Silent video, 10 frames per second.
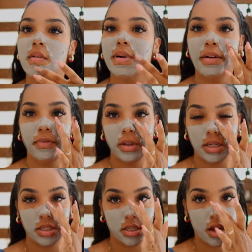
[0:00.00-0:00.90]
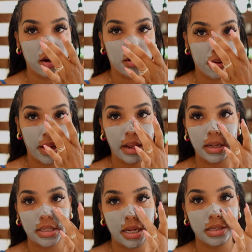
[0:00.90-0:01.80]
rightfully so in
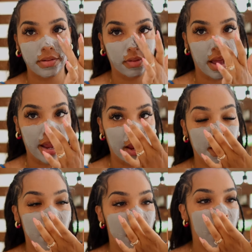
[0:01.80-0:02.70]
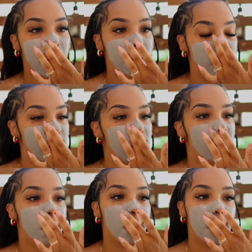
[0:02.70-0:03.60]
the sense of like, you
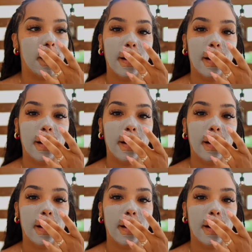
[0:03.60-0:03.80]
know,